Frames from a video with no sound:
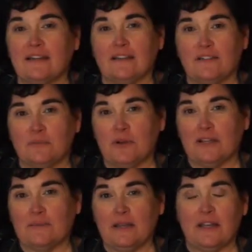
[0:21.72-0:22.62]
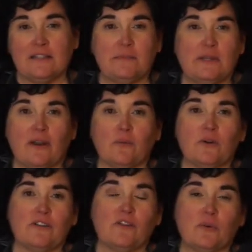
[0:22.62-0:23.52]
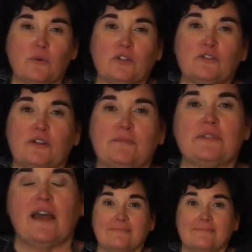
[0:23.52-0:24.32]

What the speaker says: to surprise my husband on one of our work trips.